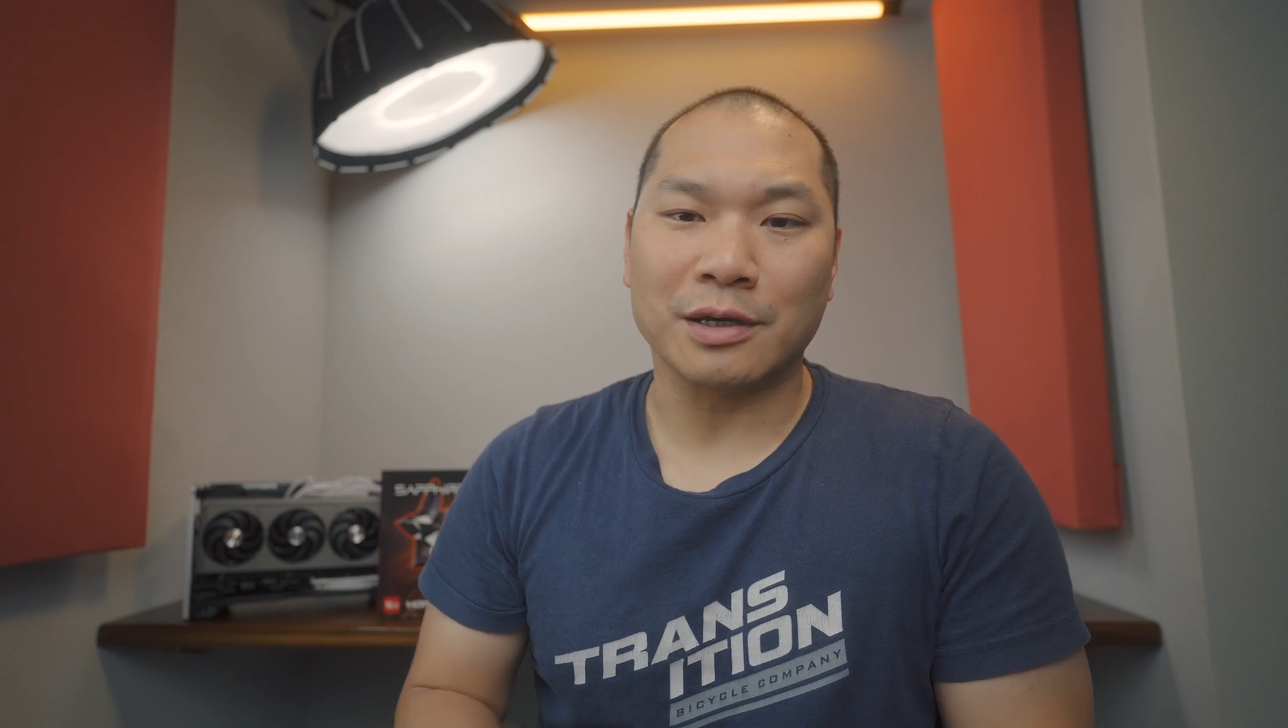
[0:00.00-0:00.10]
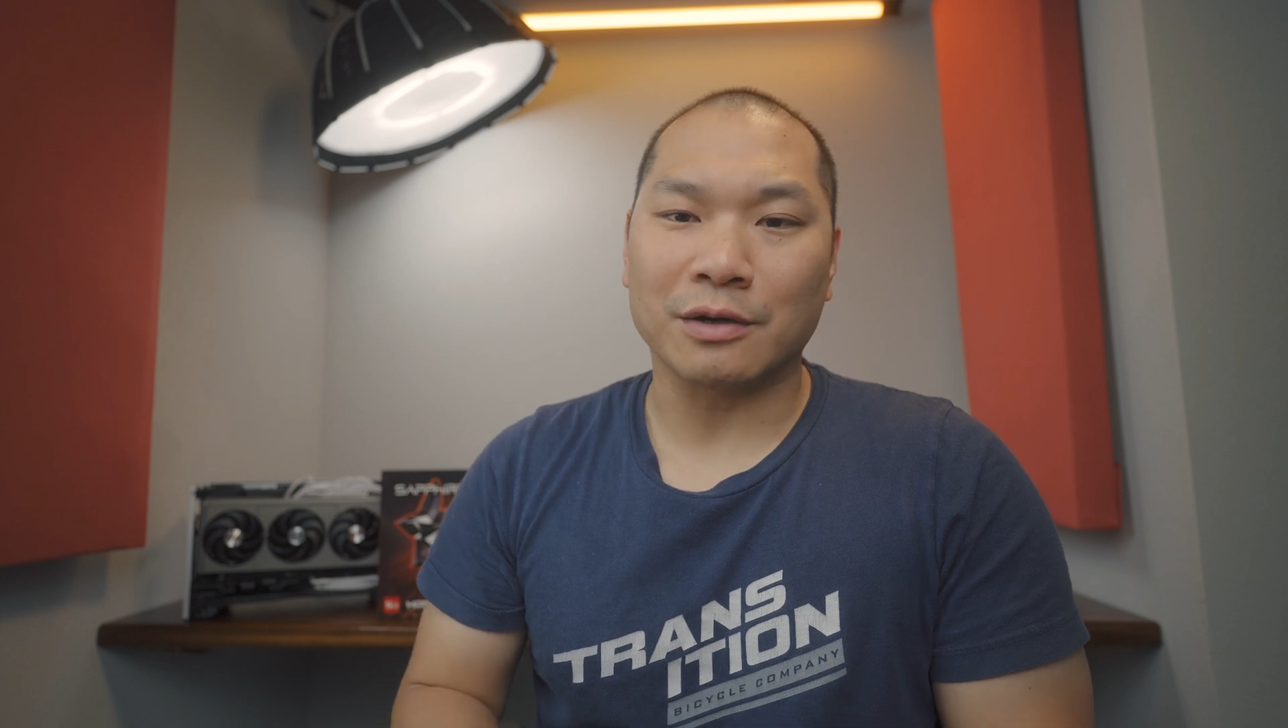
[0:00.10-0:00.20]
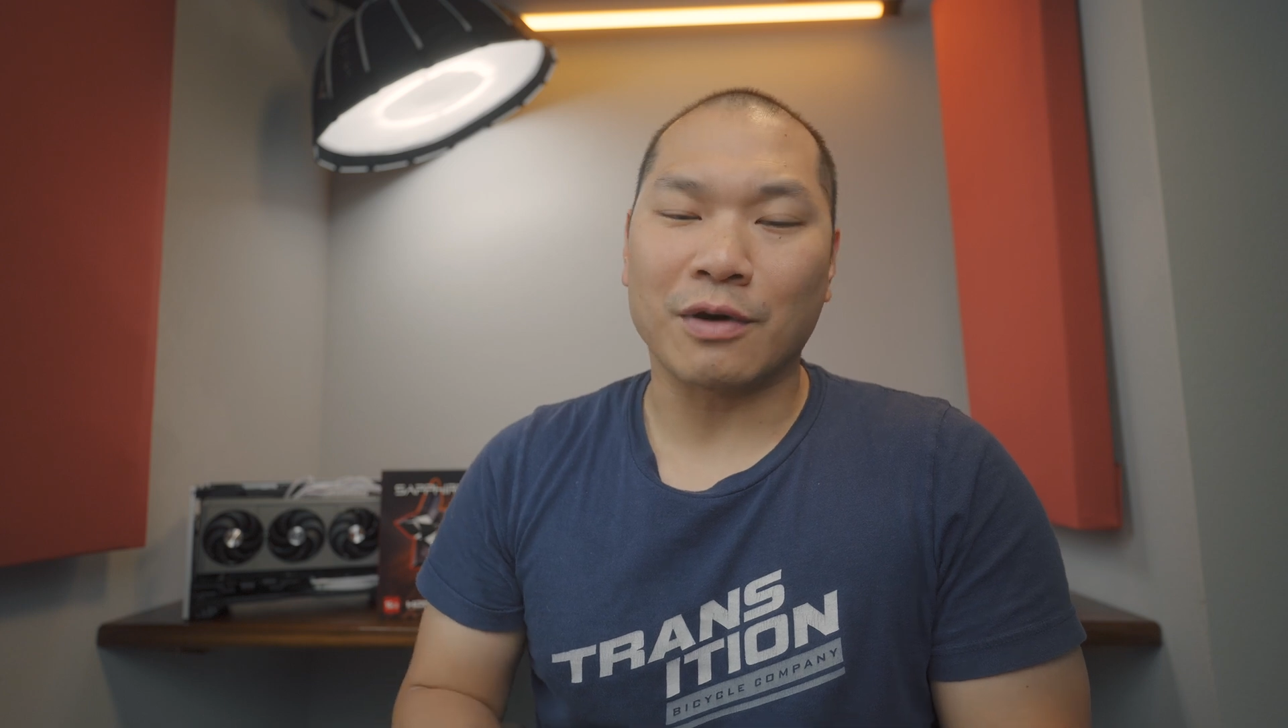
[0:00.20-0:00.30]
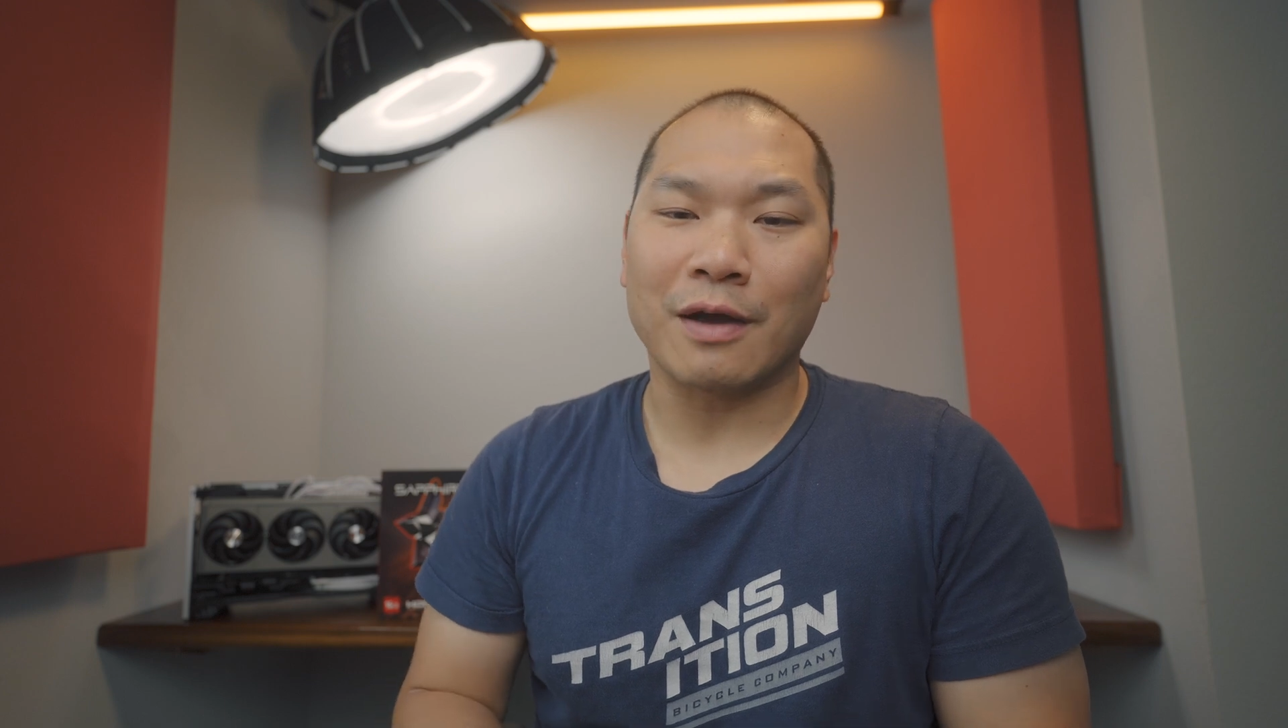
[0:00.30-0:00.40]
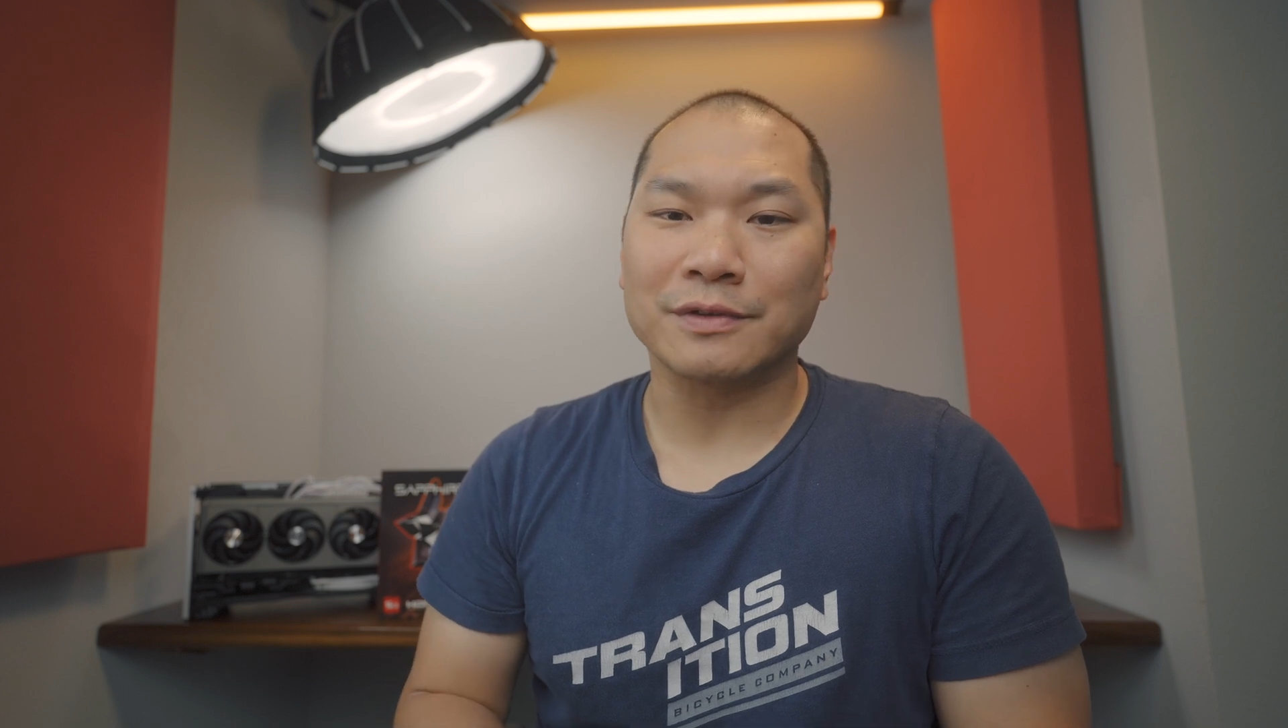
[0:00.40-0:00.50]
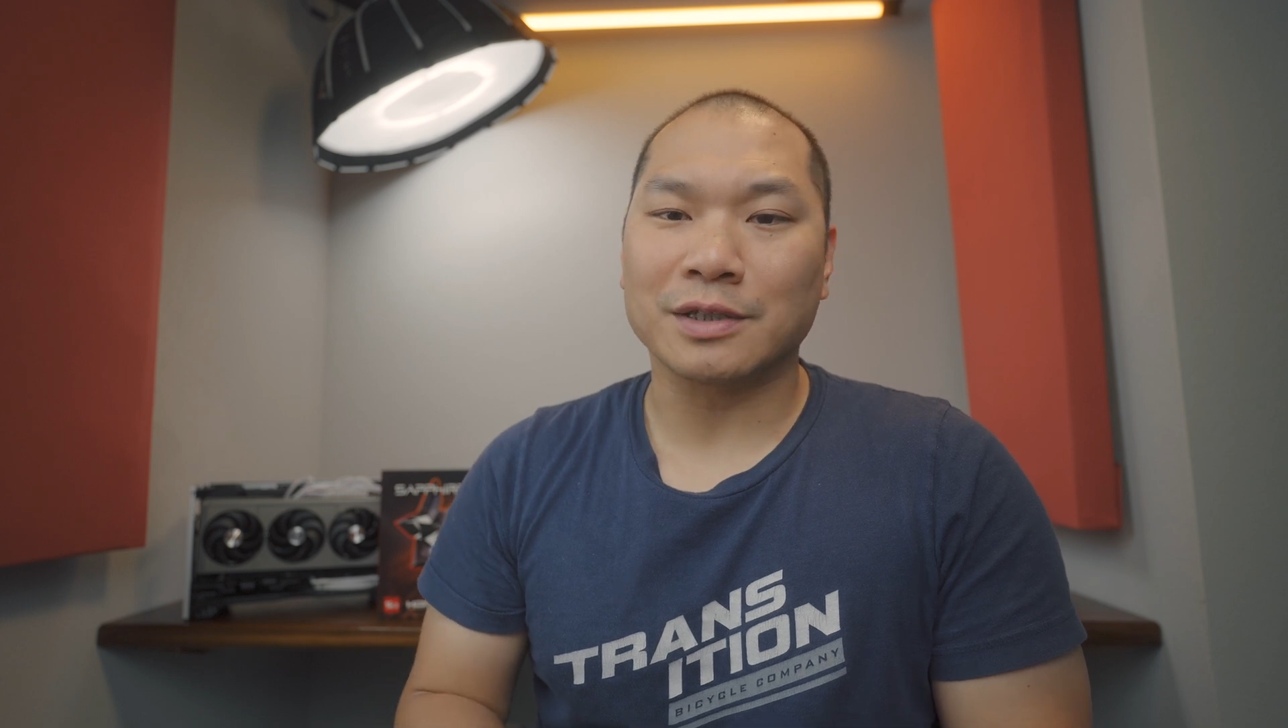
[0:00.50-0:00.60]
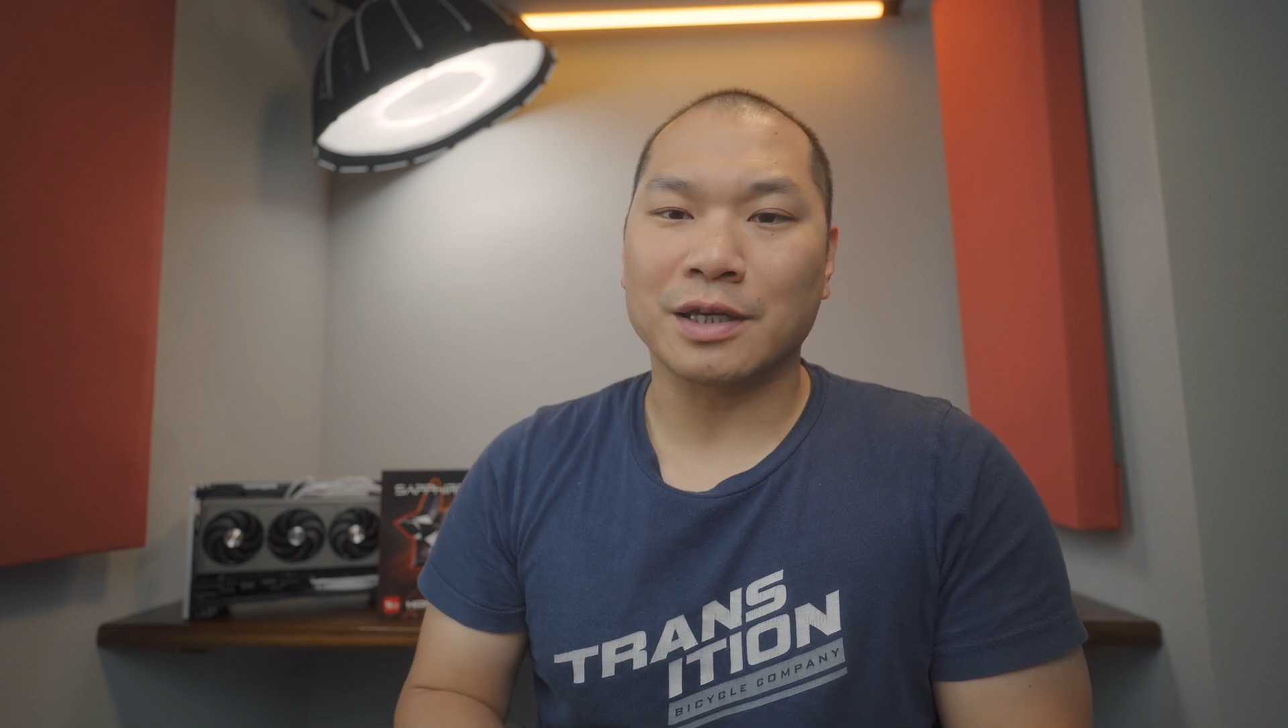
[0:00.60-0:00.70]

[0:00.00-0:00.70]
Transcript: the graphs